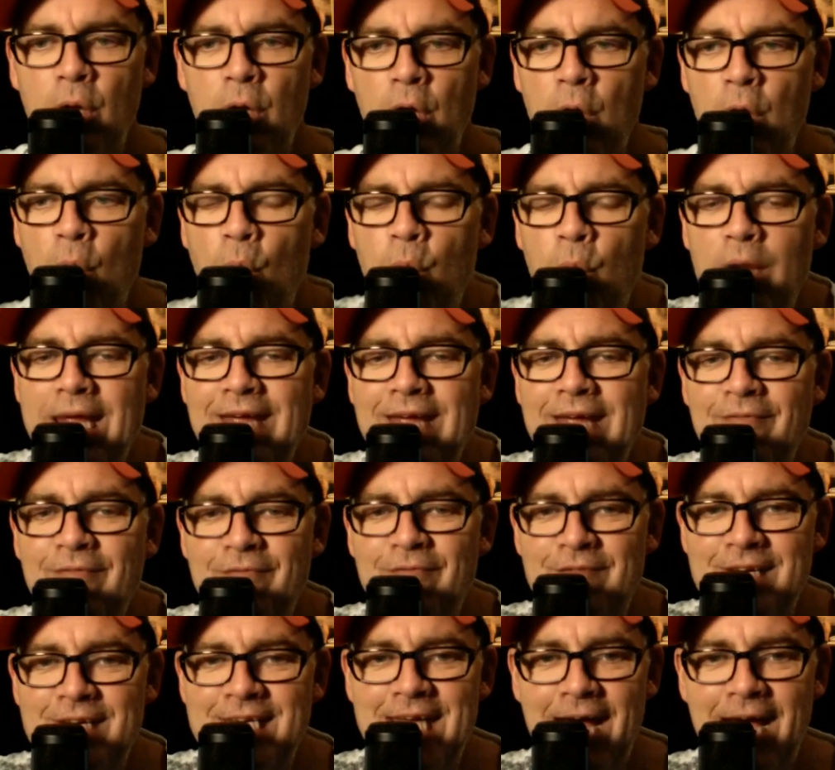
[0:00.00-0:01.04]
We've
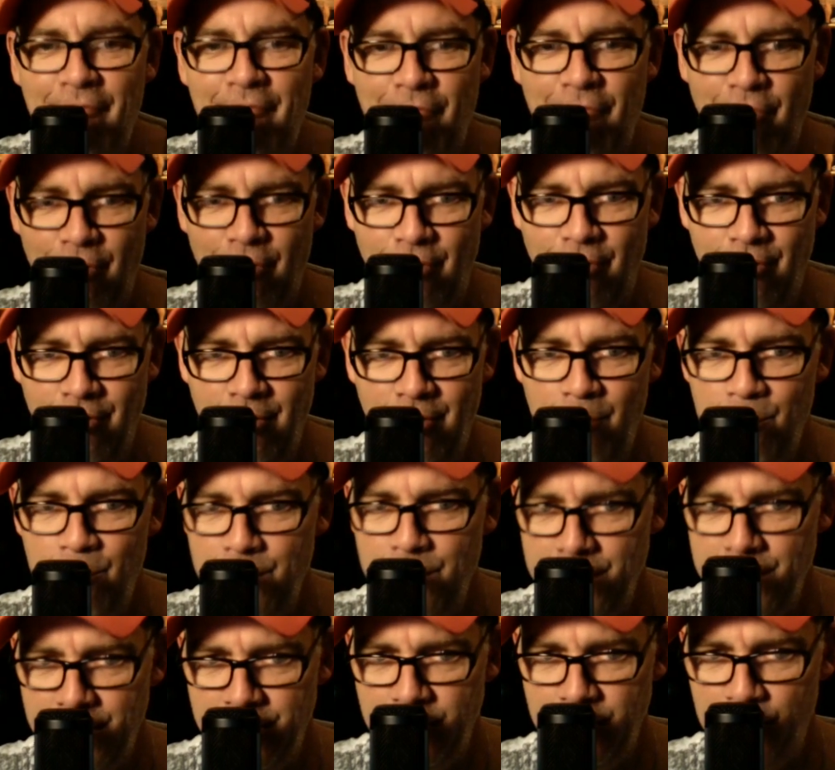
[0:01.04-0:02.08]
never been
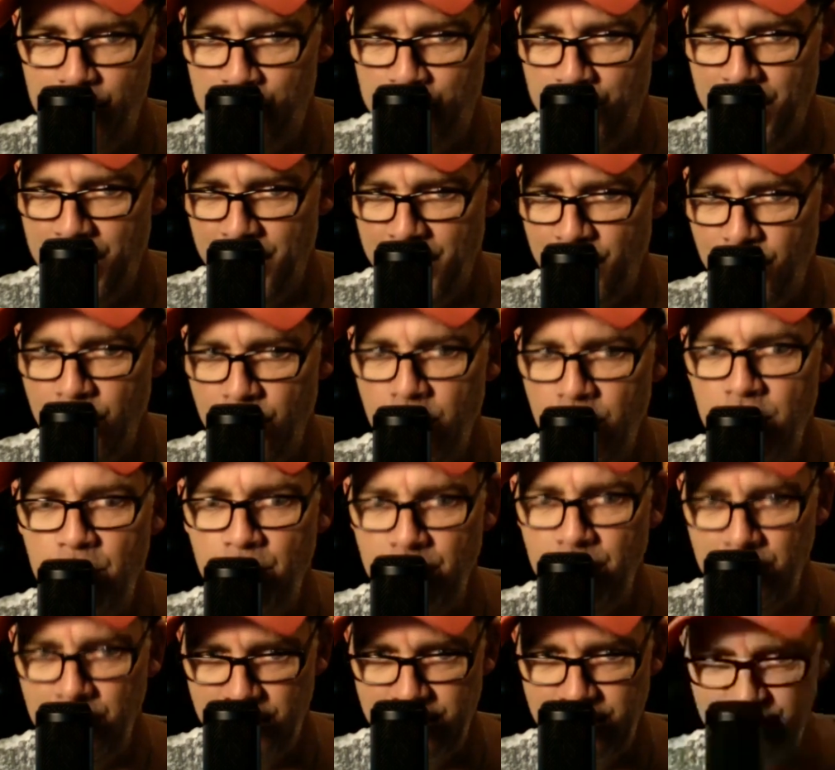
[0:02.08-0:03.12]
in a better
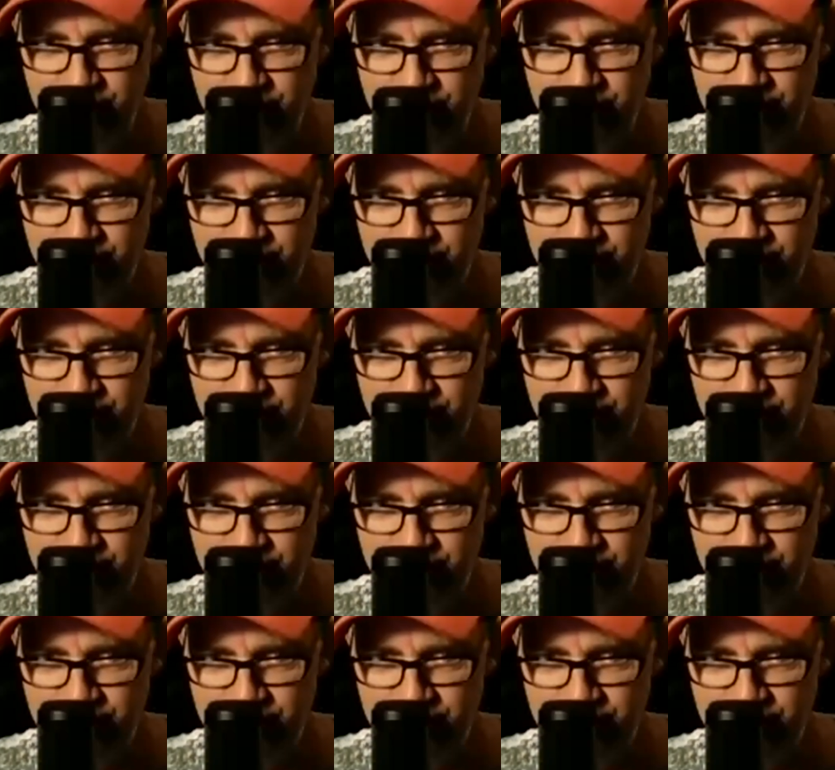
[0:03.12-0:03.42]
place.